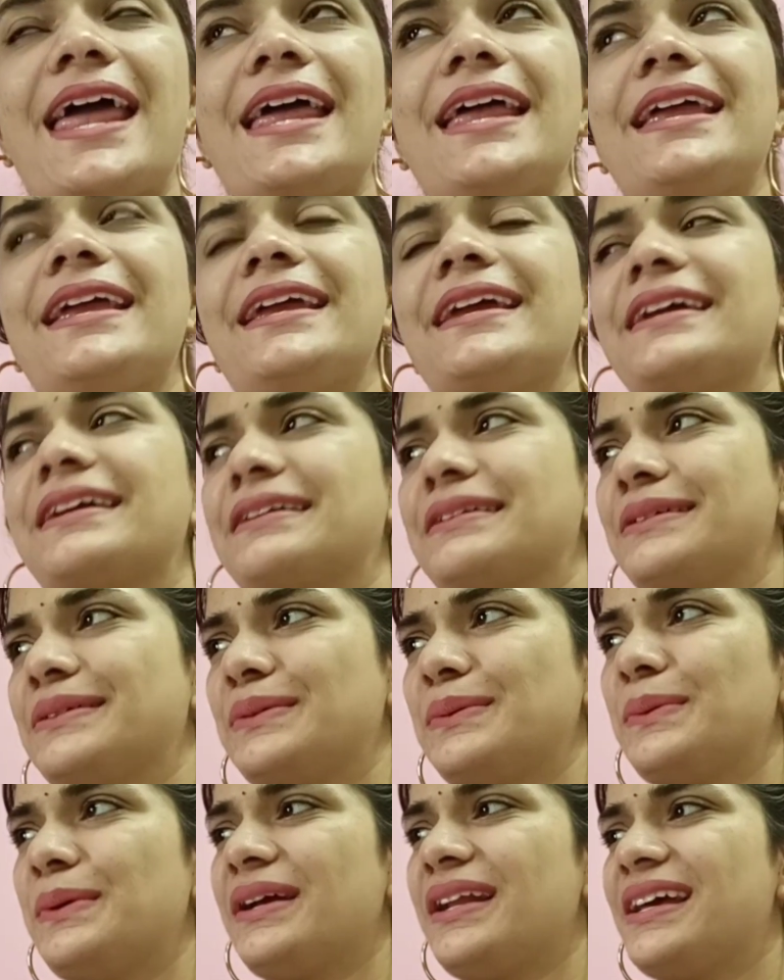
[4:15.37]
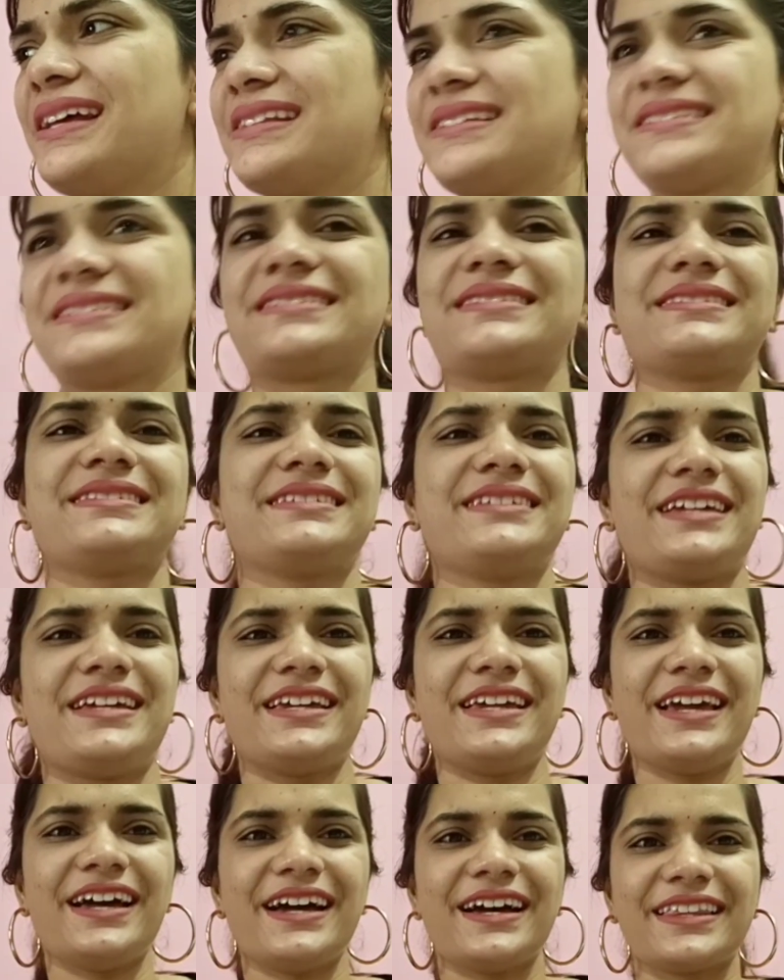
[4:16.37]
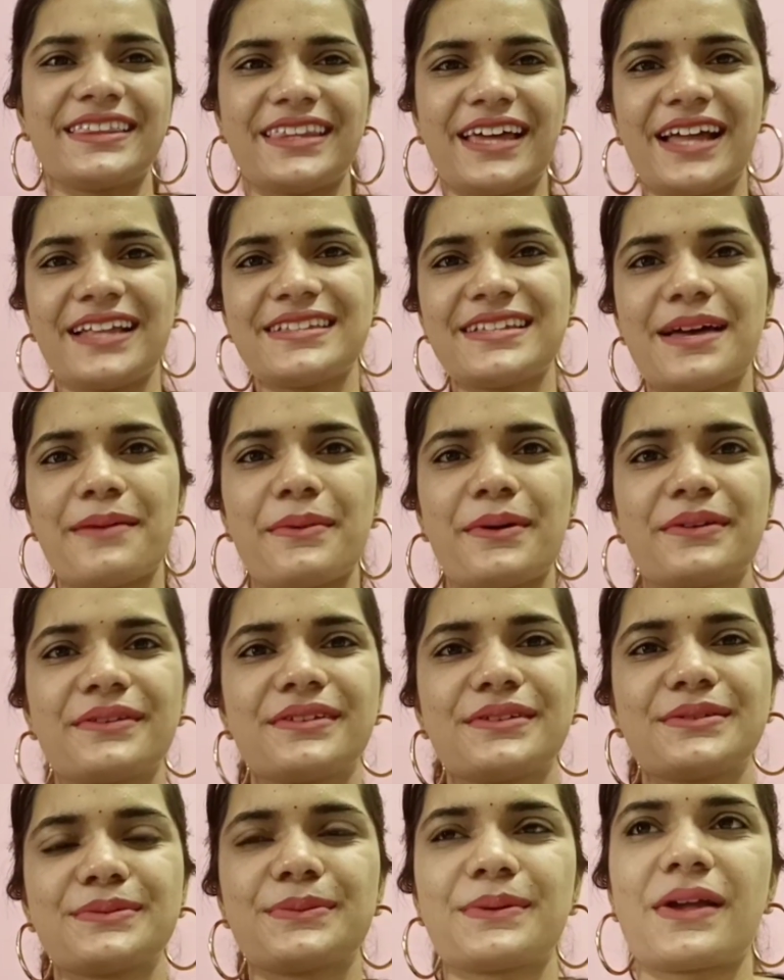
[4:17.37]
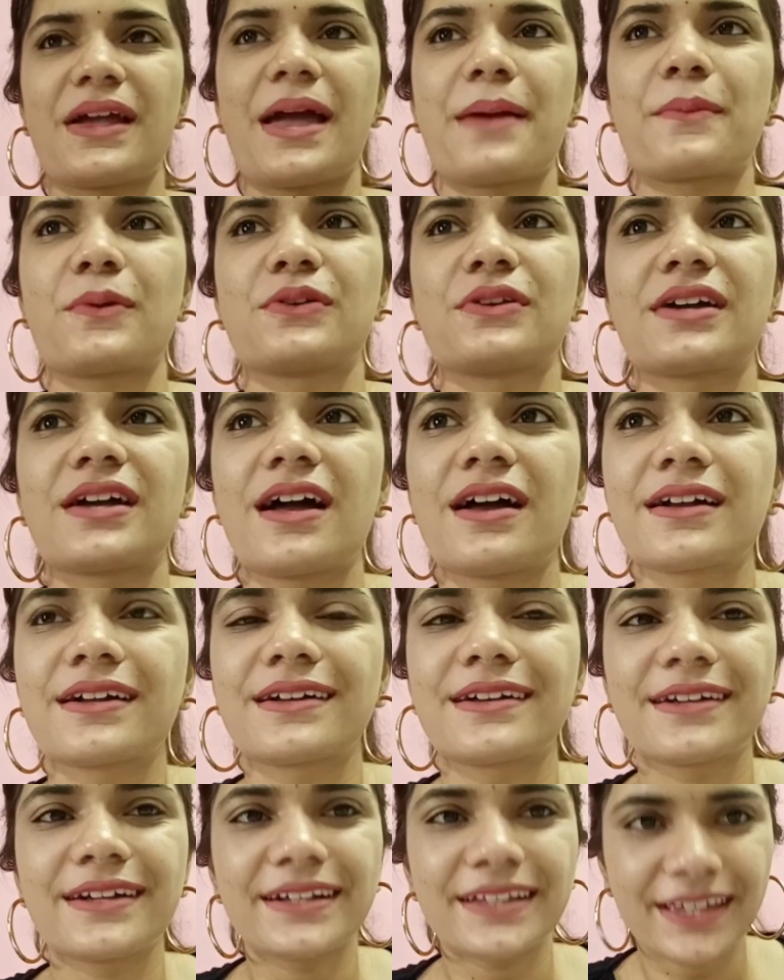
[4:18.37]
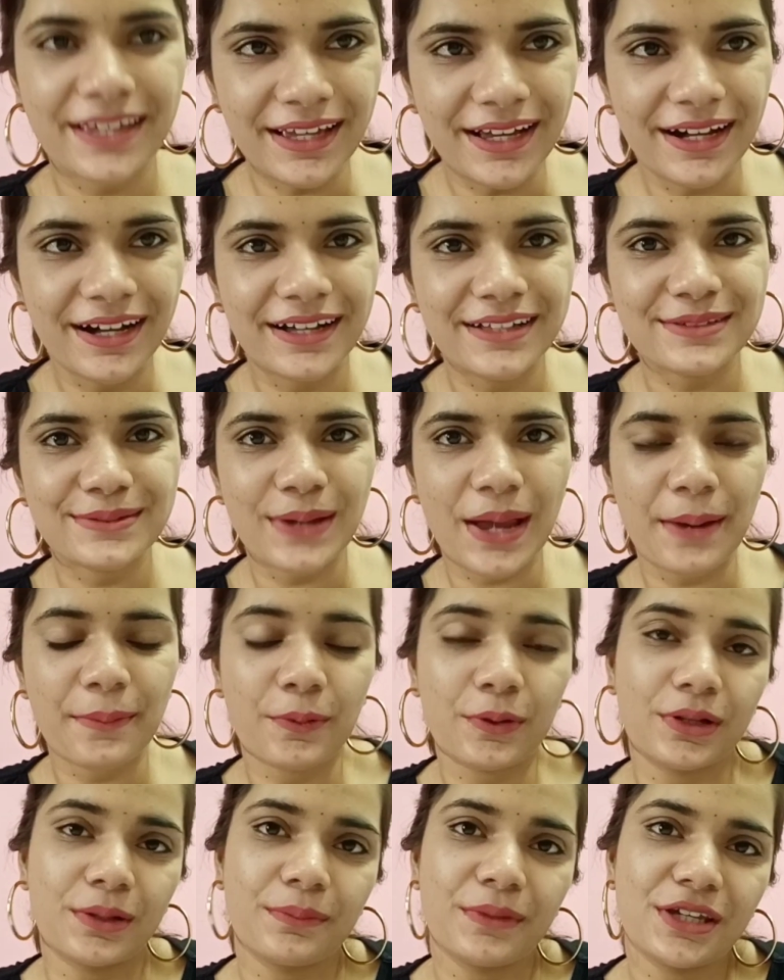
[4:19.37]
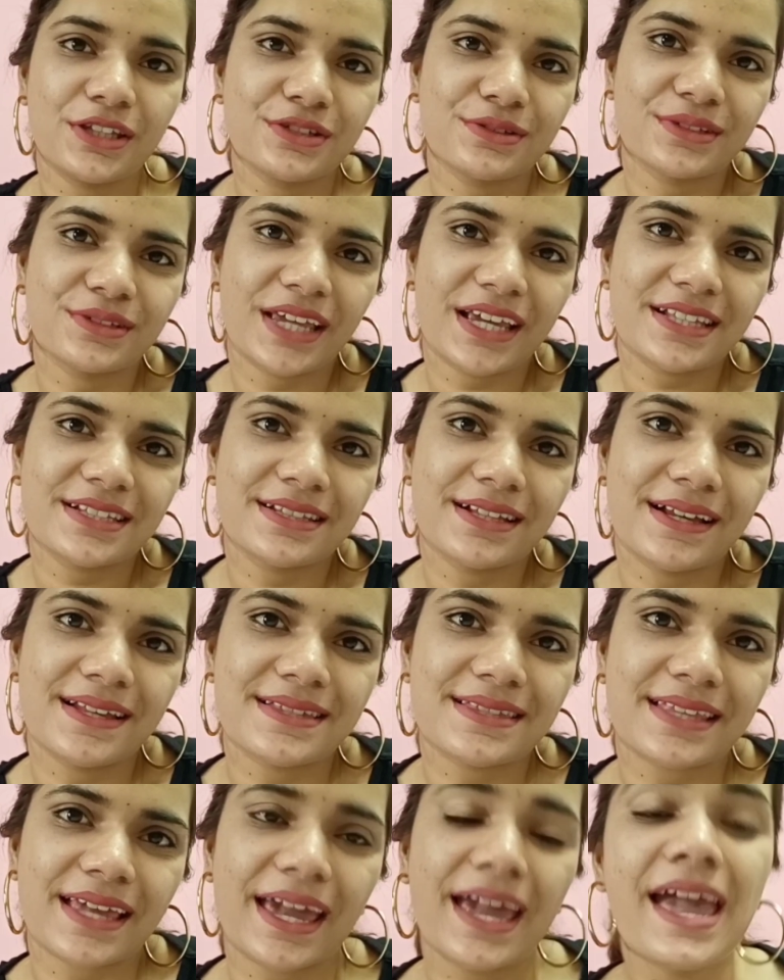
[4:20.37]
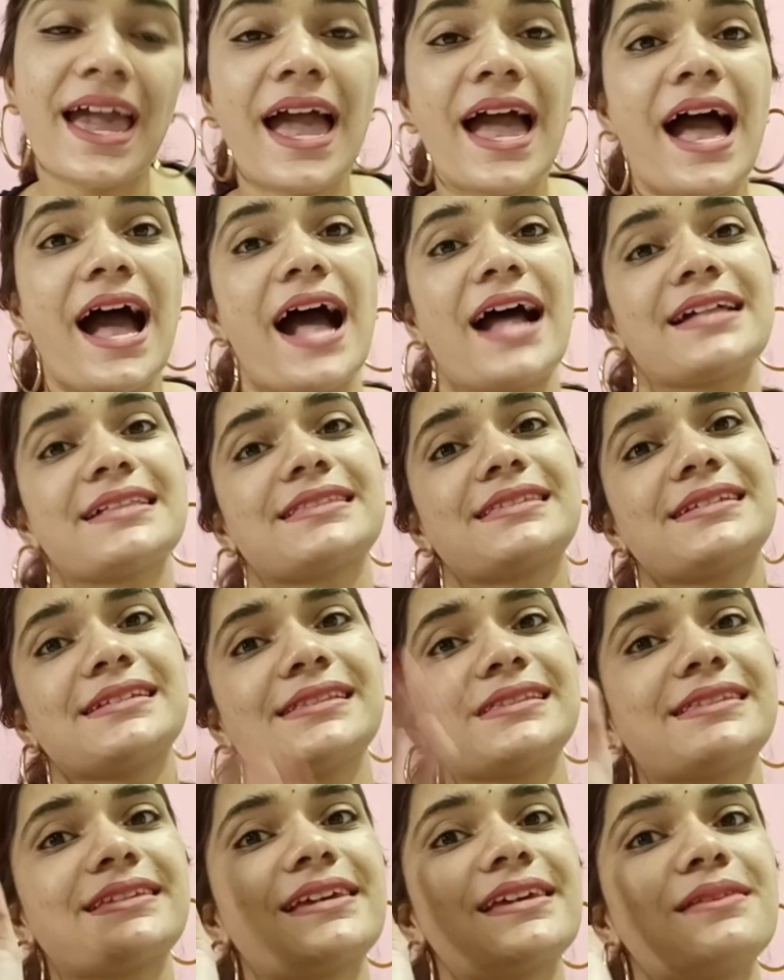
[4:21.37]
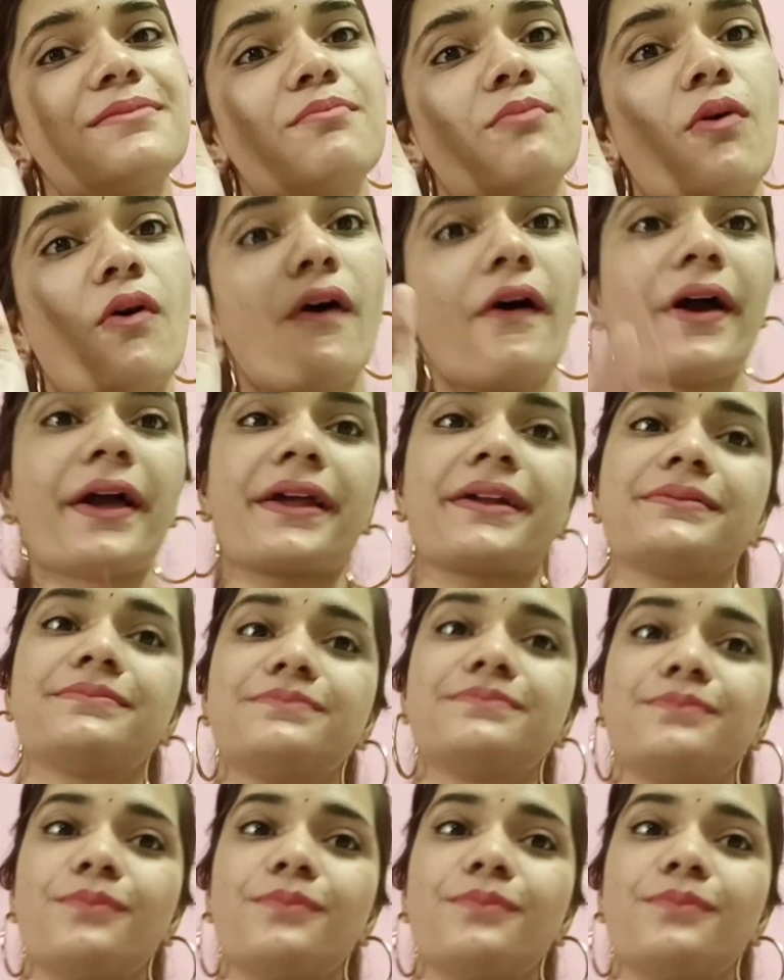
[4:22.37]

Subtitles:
And what else? Yeah, that's about this video. I'm gonna conclude it here. So I'm gonna meet you next Thursday. Until then, bye.